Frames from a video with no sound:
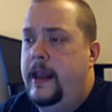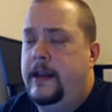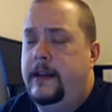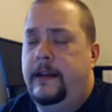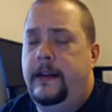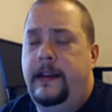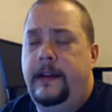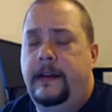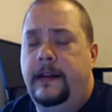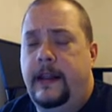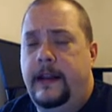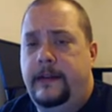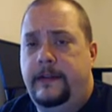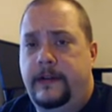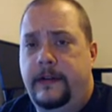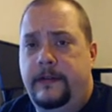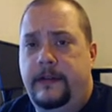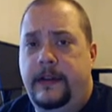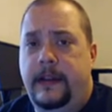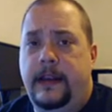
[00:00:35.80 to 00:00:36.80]
it
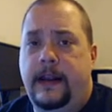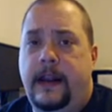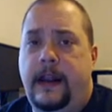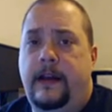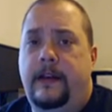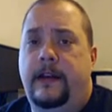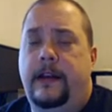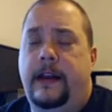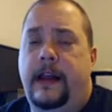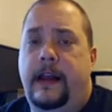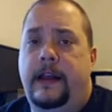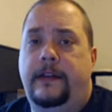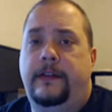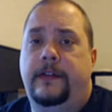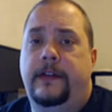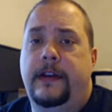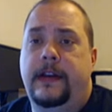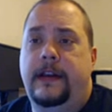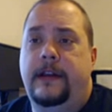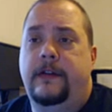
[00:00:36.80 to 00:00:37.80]
lays everything out in
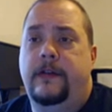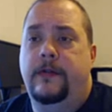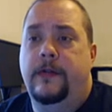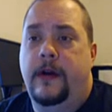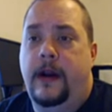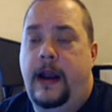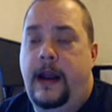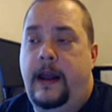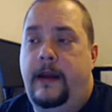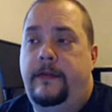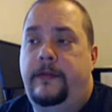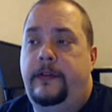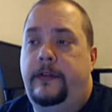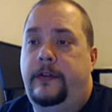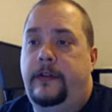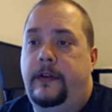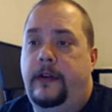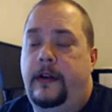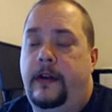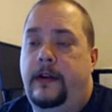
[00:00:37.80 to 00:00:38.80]
nice neat
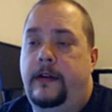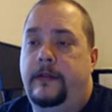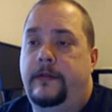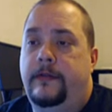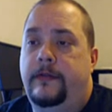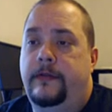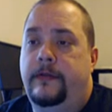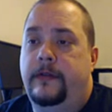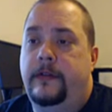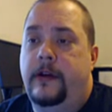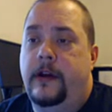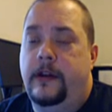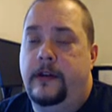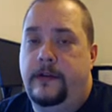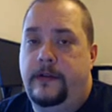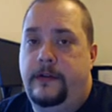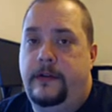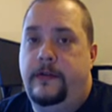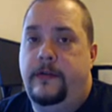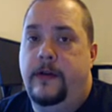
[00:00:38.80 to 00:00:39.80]
graphs,
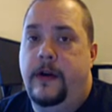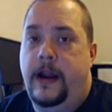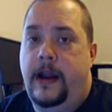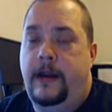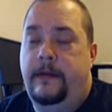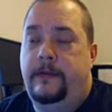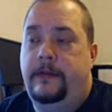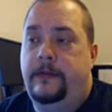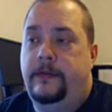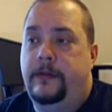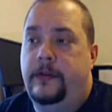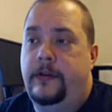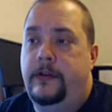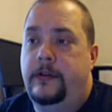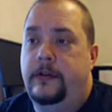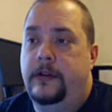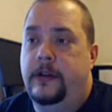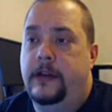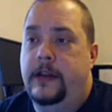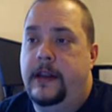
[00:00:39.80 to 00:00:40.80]
colored graphs for
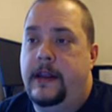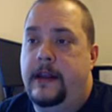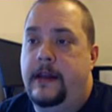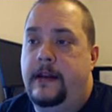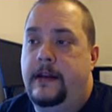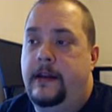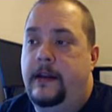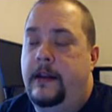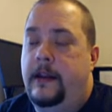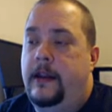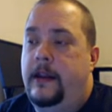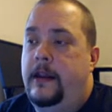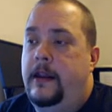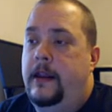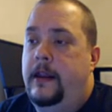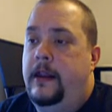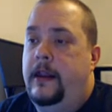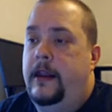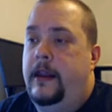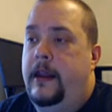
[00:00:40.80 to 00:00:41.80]
you to look at,
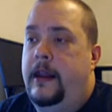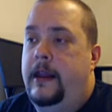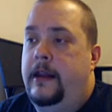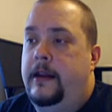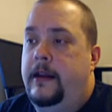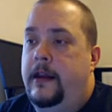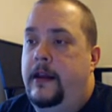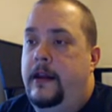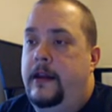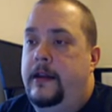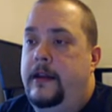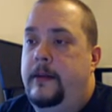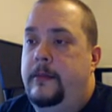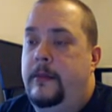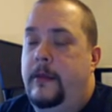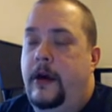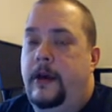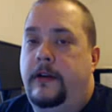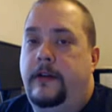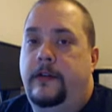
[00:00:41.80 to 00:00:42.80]
and
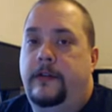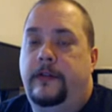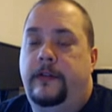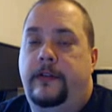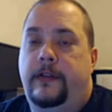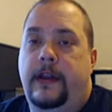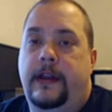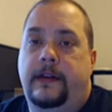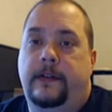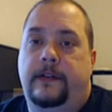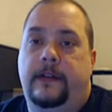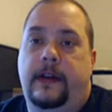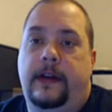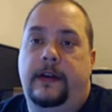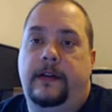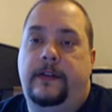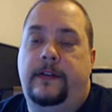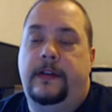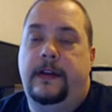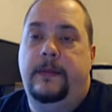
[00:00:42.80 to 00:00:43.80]
it monitors things
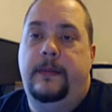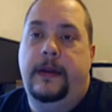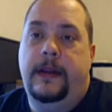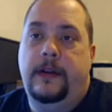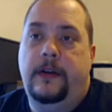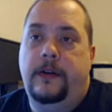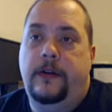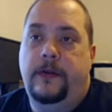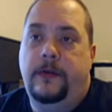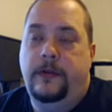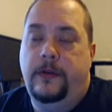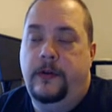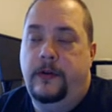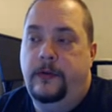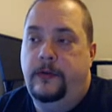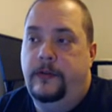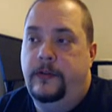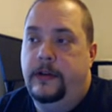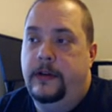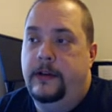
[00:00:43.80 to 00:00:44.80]
like CPU
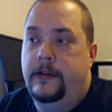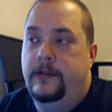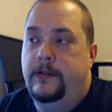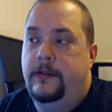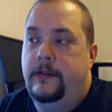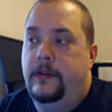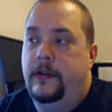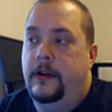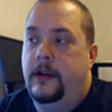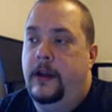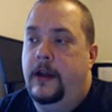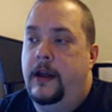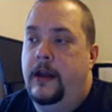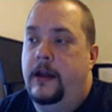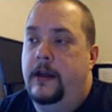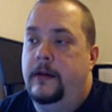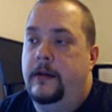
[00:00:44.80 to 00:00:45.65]
usage,